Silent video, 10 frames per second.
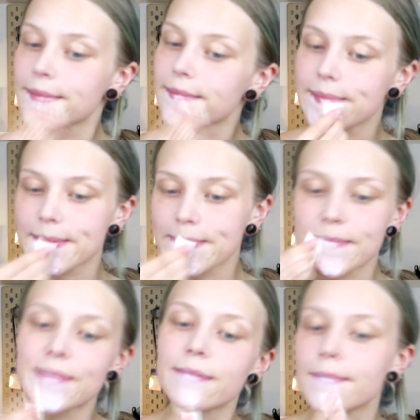This
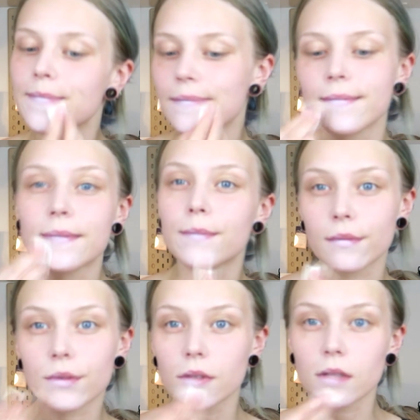time I'm making
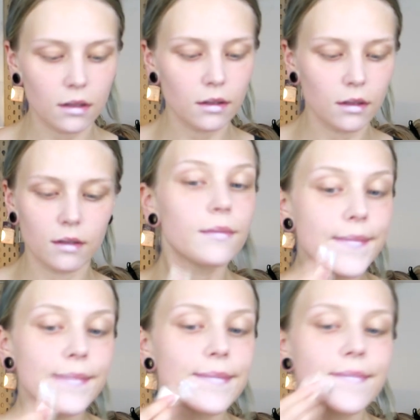Harley Quinn
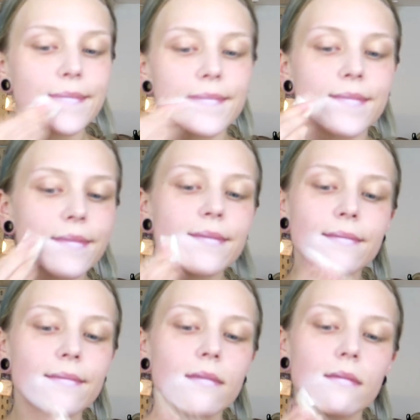from Injustice
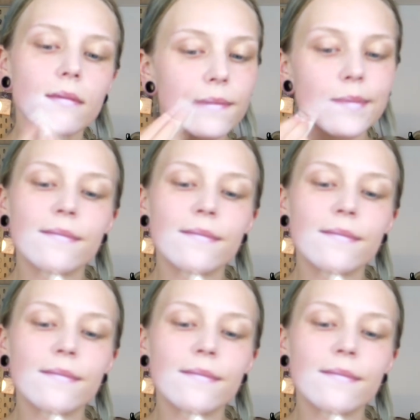2.